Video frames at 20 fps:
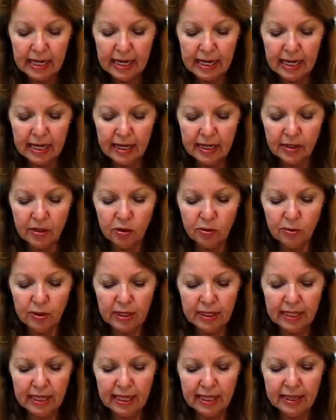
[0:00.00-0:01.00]
And you
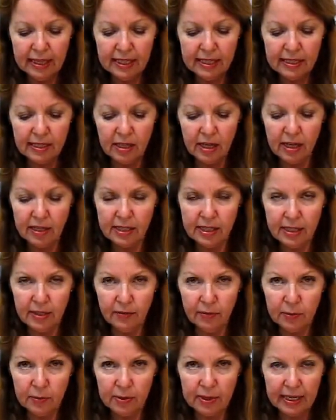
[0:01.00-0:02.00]
can get these lots of
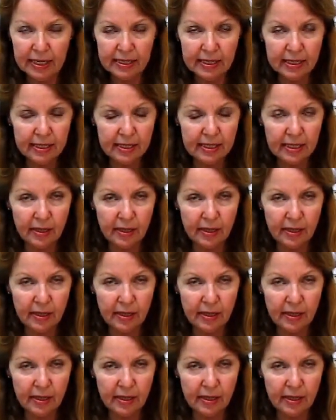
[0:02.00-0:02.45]
different places.